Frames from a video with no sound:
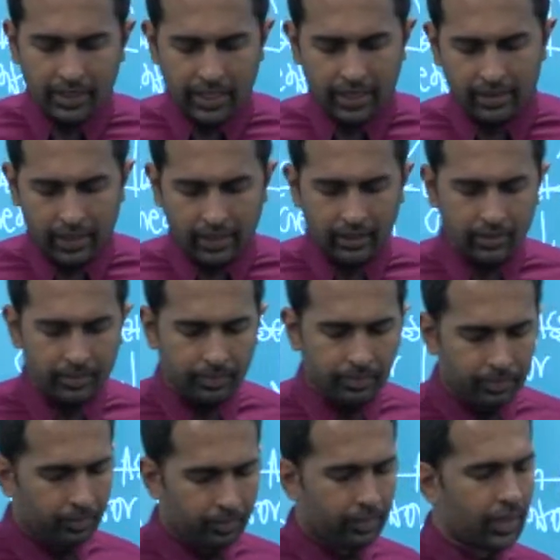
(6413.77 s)
that is an
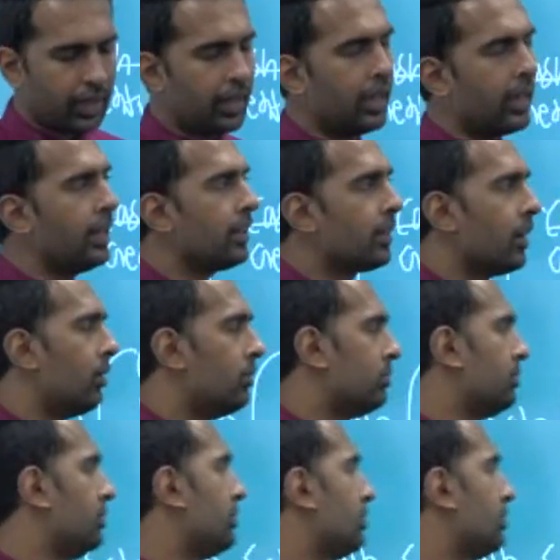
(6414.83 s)
income,